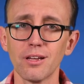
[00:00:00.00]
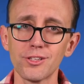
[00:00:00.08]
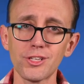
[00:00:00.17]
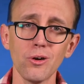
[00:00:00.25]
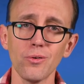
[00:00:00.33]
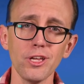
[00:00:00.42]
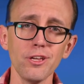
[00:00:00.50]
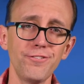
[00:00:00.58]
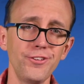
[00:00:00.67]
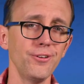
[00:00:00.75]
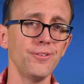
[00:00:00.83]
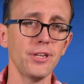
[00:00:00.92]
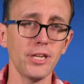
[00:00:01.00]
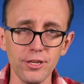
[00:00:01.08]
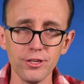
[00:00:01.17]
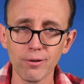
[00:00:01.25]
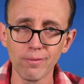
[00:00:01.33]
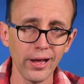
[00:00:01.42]
So if you
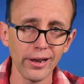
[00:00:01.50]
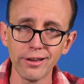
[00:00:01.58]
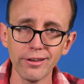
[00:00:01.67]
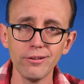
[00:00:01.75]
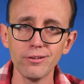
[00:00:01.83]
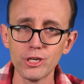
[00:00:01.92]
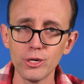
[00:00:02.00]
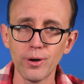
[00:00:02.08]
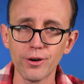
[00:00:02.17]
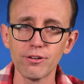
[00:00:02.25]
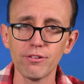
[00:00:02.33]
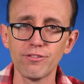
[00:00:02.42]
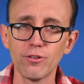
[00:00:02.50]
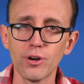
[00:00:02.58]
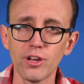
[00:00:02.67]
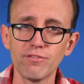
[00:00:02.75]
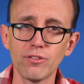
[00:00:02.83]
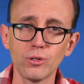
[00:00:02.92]
need to run a new
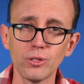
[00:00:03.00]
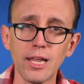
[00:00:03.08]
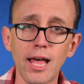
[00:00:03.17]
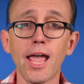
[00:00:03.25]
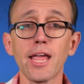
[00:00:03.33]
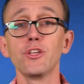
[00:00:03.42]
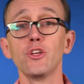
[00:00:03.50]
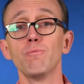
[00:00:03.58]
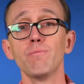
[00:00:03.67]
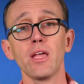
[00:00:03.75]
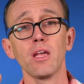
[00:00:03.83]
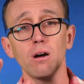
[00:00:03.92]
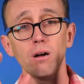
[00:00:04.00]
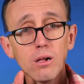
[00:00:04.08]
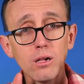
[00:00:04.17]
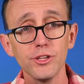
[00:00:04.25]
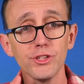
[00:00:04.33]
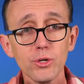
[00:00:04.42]
240 volt line, you may
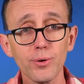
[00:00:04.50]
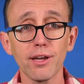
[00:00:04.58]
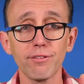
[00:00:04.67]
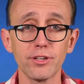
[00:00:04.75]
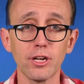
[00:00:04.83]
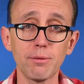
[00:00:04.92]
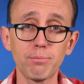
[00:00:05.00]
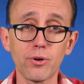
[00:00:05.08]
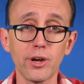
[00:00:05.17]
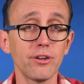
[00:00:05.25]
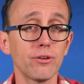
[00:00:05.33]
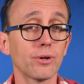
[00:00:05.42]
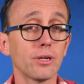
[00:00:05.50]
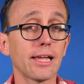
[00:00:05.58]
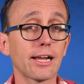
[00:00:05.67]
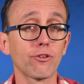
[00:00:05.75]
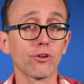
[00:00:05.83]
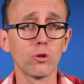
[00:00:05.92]
also have to upgrade your
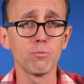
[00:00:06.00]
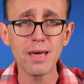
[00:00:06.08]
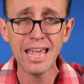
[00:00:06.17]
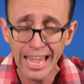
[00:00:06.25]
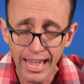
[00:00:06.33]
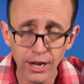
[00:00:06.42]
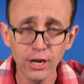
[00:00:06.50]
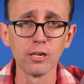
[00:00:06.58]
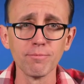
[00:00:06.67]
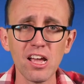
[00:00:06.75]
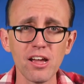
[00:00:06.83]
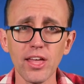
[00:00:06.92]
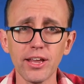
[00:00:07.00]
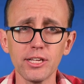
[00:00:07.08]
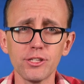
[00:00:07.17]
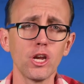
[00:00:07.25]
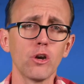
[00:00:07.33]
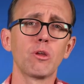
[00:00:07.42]
electrical panel. That
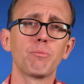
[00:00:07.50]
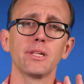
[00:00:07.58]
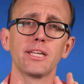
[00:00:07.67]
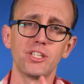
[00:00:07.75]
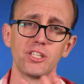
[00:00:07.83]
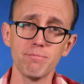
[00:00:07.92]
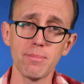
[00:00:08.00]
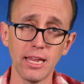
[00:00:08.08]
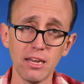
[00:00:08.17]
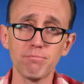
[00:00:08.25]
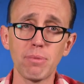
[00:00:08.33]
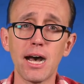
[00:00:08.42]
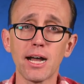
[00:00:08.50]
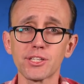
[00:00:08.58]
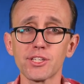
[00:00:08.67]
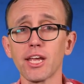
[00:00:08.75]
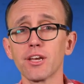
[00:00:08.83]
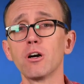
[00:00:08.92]
is, replace the main
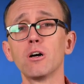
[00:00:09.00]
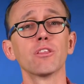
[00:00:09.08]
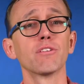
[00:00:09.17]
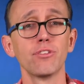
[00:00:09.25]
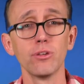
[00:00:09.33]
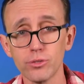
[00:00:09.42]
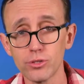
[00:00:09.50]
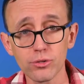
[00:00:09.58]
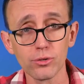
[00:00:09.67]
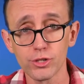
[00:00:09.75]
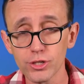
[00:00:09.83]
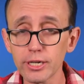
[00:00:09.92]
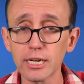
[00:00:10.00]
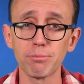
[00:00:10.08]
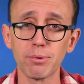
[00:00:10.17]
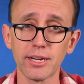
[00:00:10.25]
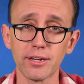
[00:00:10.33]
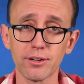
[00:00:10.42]
box and all the fuses or circuit
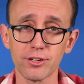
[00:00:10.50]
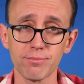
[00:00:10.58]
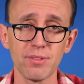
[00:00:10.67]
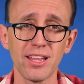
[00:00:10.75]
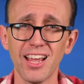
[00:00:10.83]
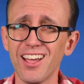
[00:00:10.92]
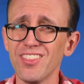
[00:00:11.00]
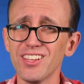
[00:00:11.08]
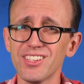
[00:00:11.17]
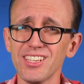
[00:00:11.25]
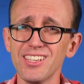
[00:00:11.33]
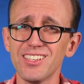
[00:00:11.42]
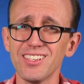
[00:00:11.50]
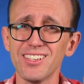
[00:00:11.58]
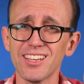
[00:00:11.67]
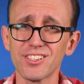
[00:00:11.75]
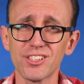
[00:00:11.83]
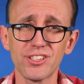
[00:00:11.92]
breakers. And this isn't
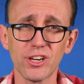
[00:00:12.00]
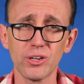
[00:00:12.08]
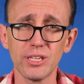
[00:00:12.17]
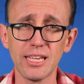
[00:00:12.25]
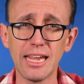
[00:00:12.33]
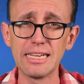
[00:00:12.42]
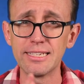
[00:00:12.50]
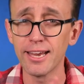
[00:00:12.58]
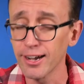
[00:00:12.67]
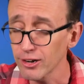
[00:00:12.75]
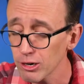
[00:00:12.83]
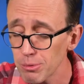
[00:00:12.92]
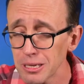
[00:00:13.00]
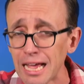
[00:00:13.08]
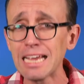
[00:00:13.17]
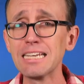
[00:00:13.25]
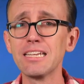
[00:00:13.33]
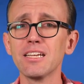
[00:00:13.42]
necessarily a terrible
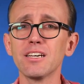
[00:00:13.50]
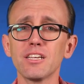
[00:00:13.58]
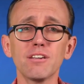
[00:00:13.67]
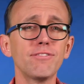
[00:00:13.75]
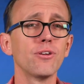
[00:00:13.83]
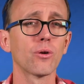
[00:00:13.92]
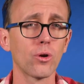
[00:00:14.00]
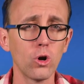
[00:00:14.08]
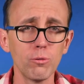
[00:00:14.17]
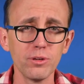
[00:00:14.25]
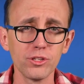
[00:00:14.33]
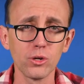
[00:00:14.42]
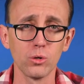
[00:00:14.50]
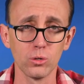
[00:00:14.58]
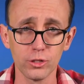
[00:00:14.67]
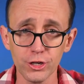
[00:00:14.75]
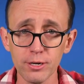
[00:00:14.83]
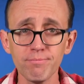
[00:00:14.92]
idea if your home is
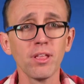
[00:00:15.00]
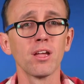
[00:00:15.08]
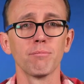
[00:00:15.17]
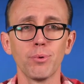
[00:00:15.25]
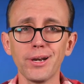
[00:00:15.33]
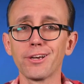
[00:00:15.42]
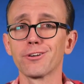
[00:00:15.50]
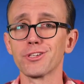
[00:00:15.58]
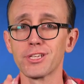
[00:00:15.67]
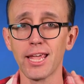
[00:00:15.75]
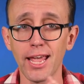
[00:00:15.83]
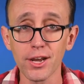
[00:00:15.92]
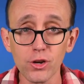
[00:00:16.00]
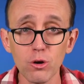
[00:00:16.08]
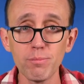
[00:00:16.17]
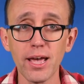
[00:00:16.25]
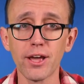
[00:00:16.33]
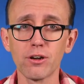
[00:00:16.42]
older. Breakers can go
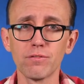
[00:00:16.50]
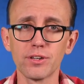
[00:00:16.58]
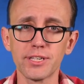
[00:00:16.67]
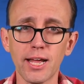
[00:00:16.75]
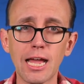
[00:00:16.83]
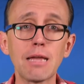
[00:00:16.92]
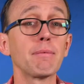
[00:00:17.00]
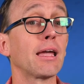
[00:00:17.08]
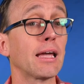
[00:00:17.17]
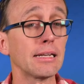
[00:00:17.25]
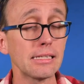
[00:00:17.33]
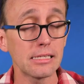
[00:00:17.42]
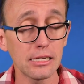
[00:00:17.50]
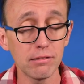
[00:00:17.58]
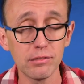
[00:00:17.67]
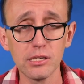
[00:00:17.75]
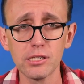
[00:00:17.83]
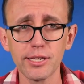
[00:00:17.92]
bad over time and
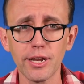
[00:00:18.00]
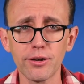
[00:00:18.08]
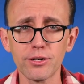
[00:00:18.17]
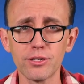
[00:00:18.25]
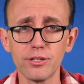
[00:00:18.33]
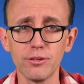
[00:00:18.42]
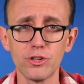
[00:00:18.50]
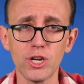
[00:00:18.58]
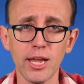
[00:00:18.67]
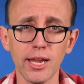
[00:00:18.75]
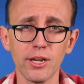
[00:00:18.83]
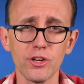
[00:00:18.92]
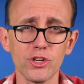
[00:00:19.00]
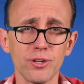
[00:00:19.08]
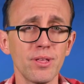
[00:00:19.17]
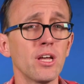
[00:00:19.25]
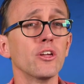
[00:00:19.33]
safety standards do change.